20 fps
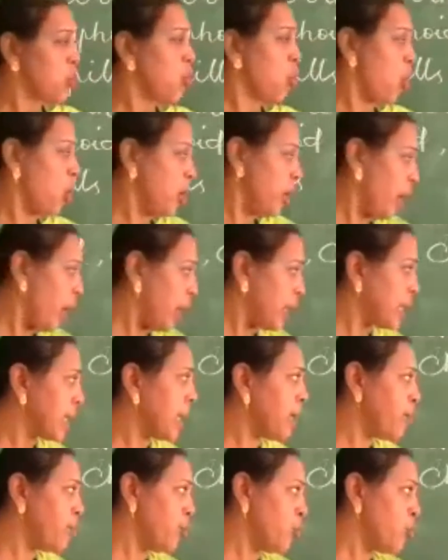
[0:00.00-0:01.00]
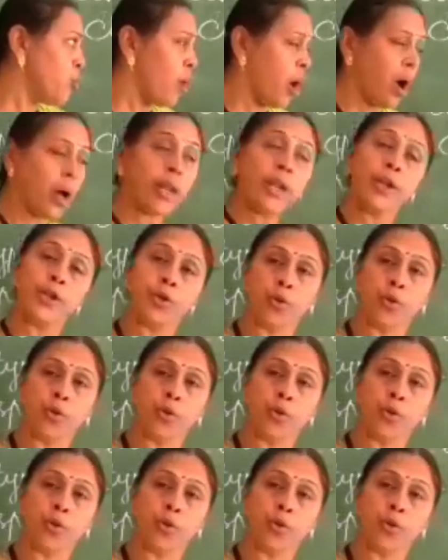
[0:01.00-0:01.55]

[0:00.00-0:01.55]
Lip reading: called algal bloom or